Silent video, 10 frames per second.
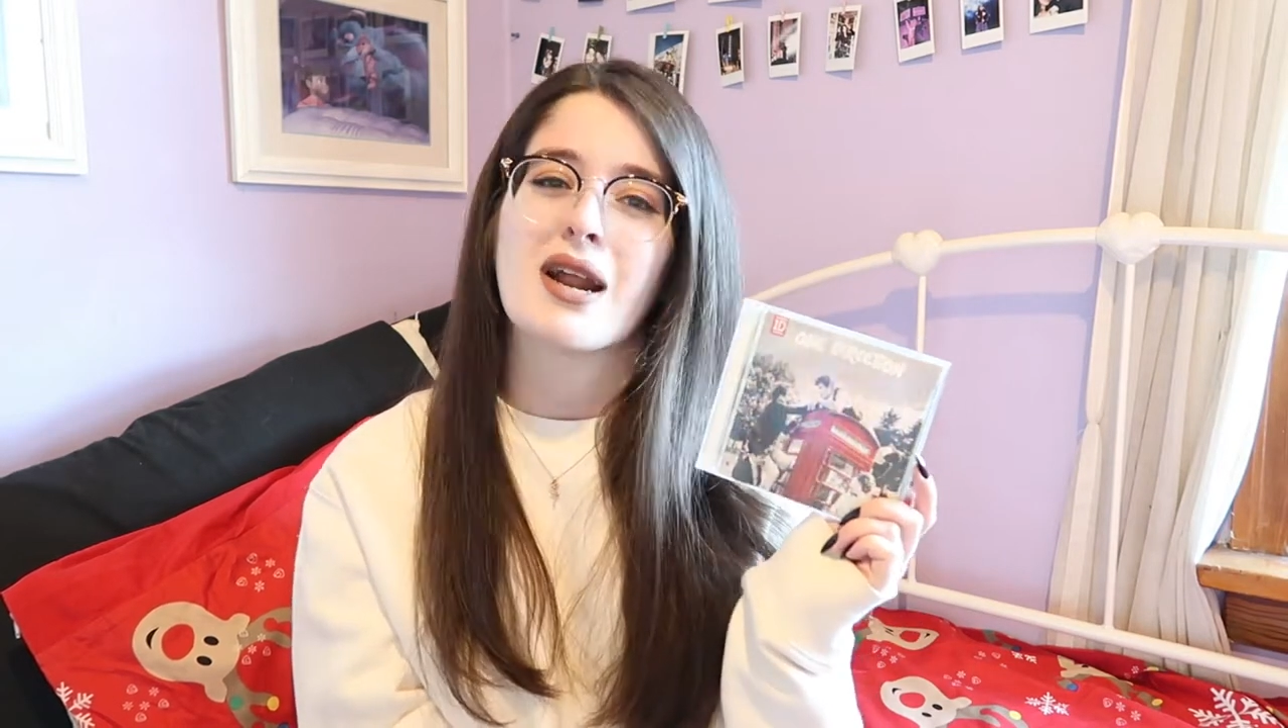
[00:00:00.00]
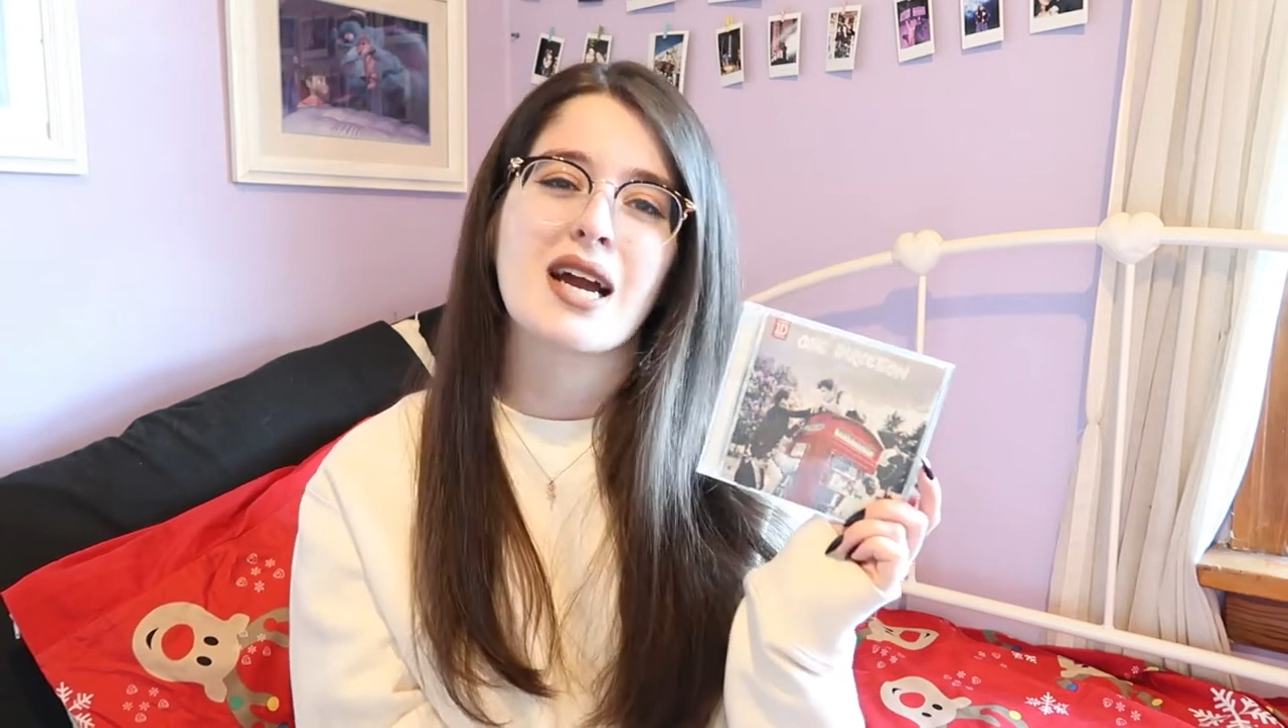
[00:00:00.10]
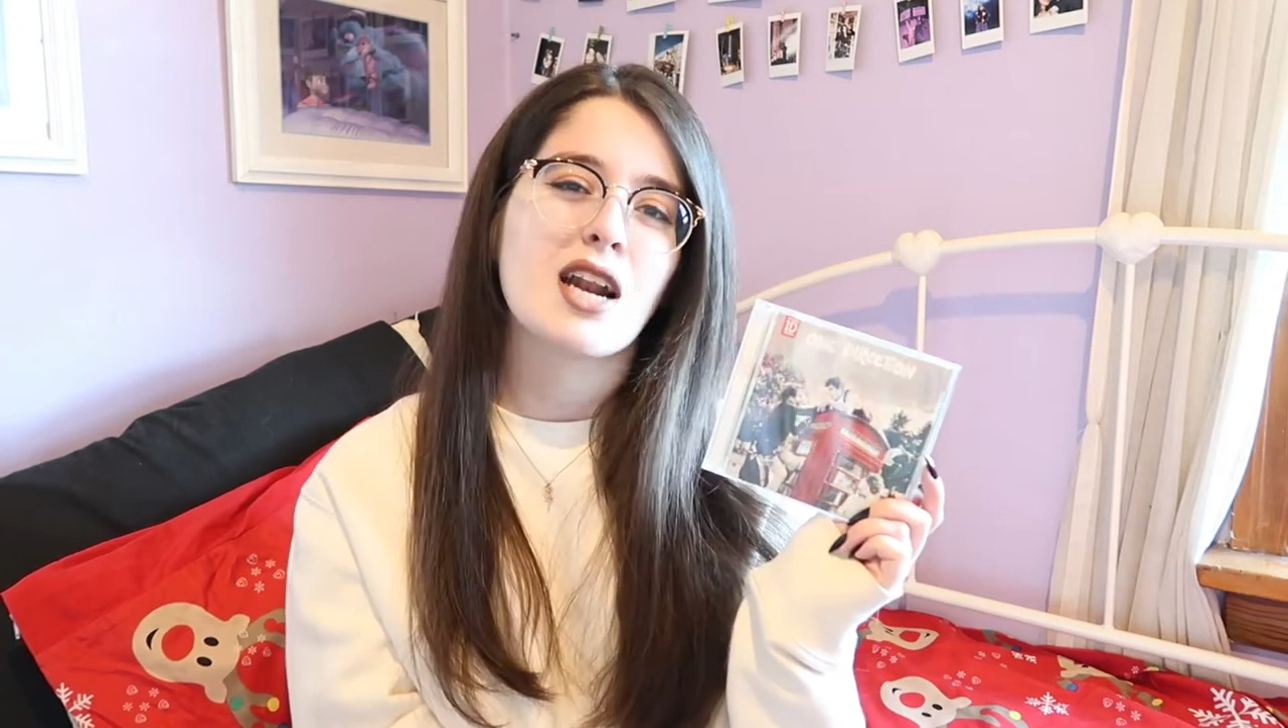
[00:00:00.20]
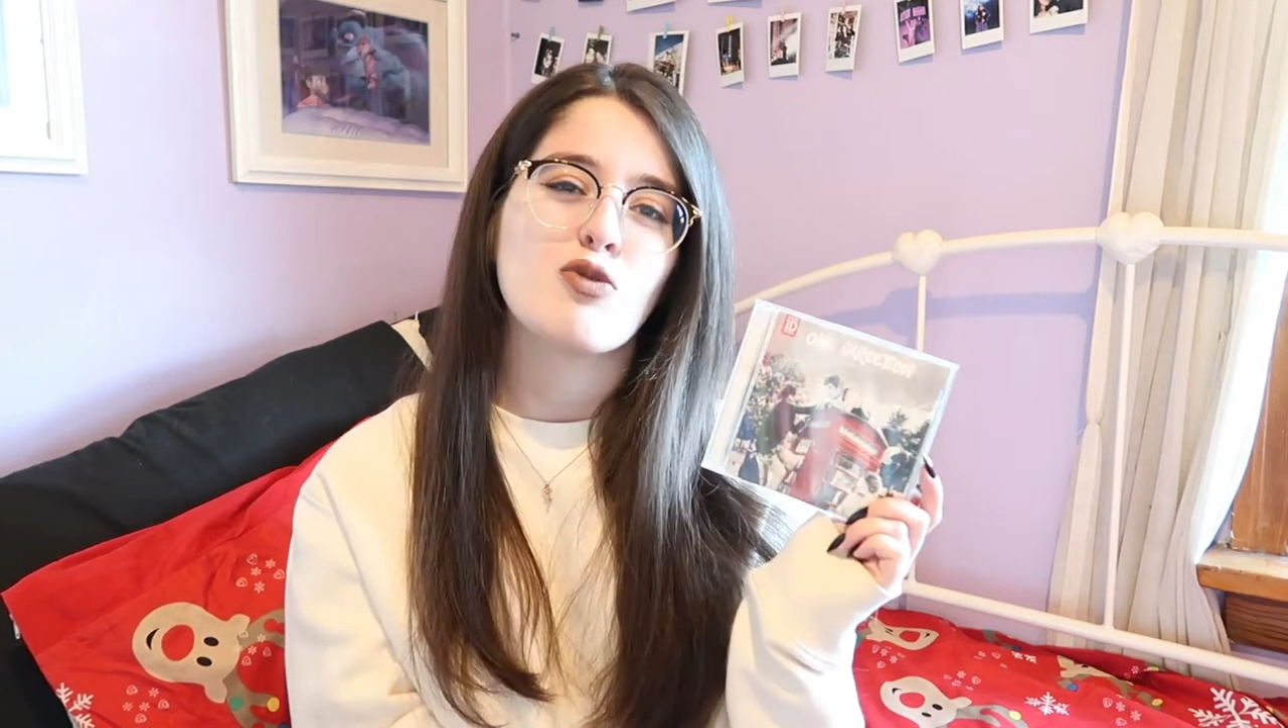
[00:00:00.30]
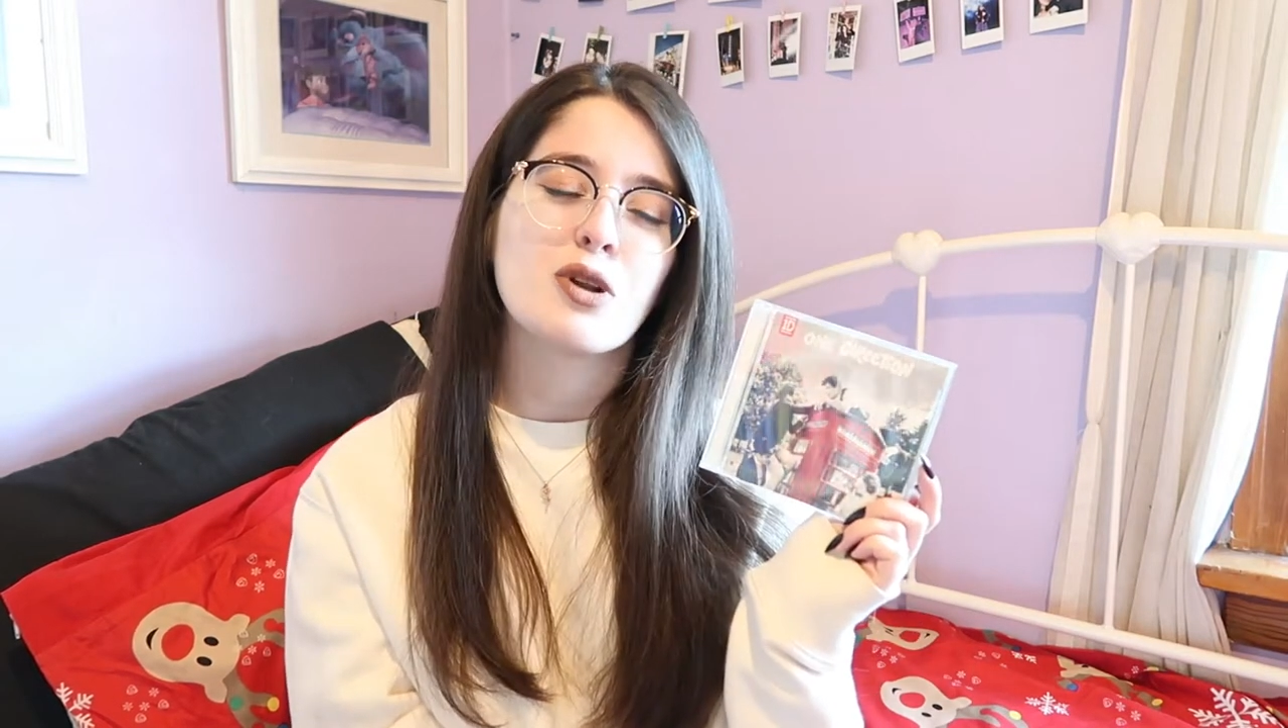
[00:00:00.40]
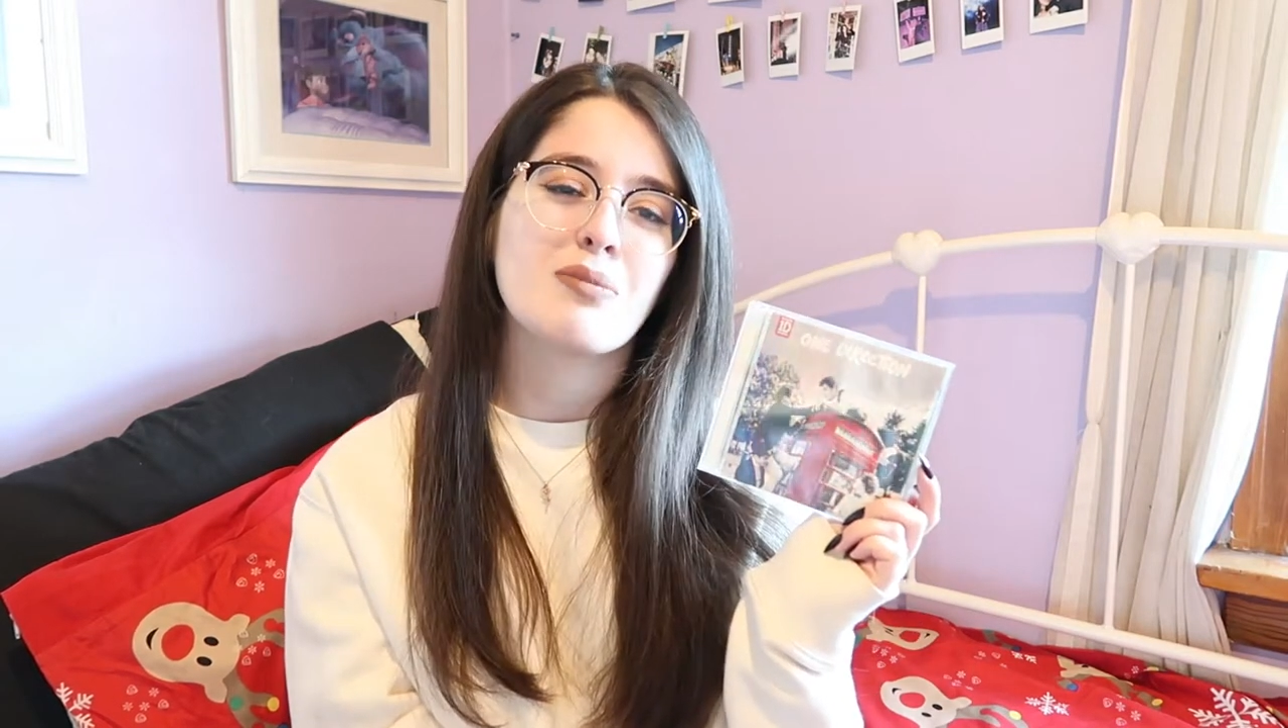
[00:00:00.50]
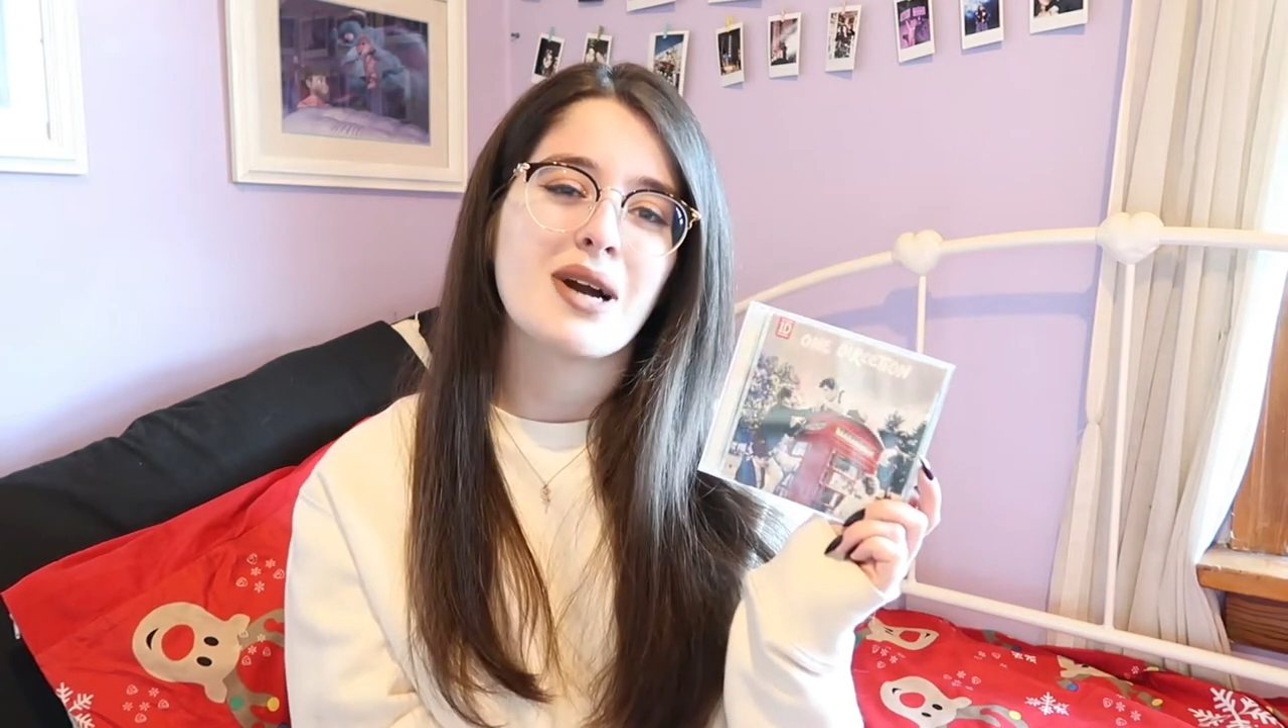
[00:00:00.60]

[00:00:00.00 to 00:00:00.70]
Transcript: i kind of wouldn't